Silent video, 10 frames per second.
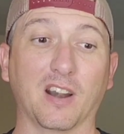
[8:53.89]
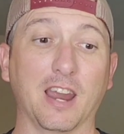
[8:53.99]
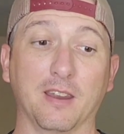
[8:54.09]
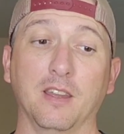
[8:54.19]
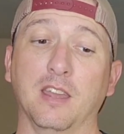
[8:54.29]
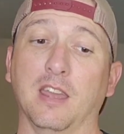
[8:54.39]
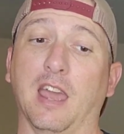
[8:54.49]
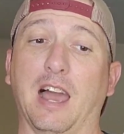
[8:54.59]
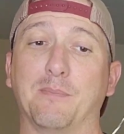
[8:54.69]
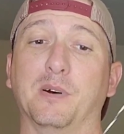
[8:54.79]
right.
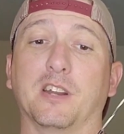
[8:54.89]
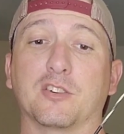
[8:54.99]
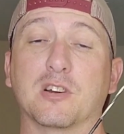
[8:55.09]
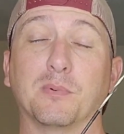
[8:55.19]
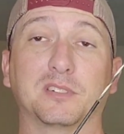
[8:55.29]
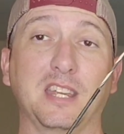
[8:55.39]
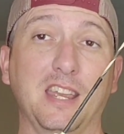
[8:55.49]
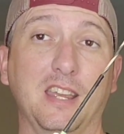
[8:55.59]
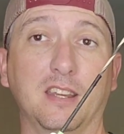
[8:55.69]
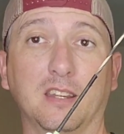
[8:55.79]
I put a
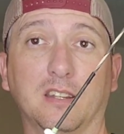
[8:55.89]
TTT